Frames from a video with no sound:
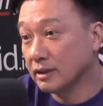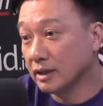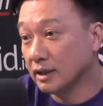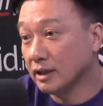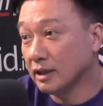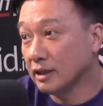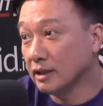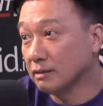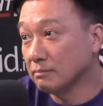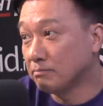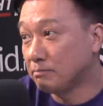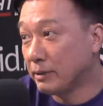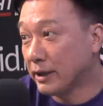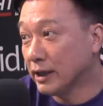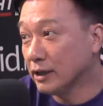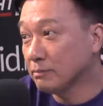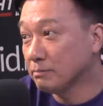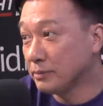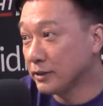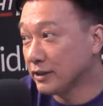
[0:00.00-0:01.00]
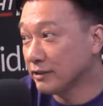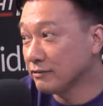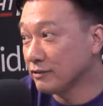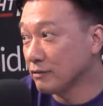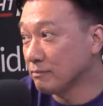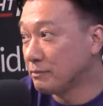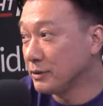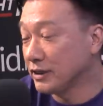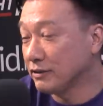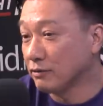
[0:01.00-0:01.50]
Uh, Bell
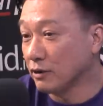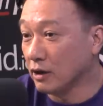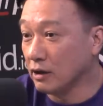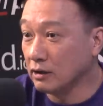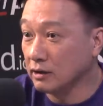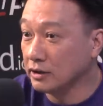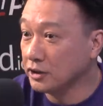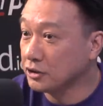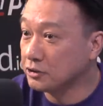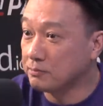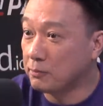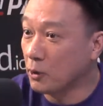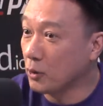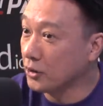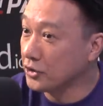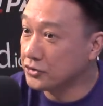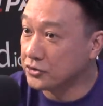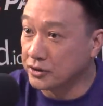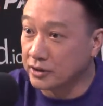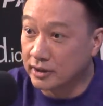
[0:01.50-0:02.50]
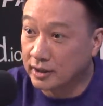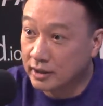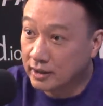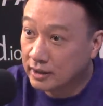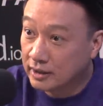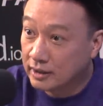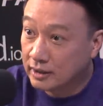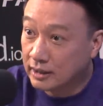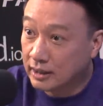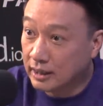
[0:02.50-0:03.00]
Biv Bivol. He's poison.
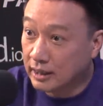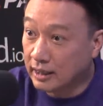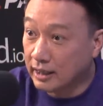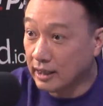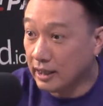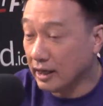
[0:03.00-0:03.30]
I,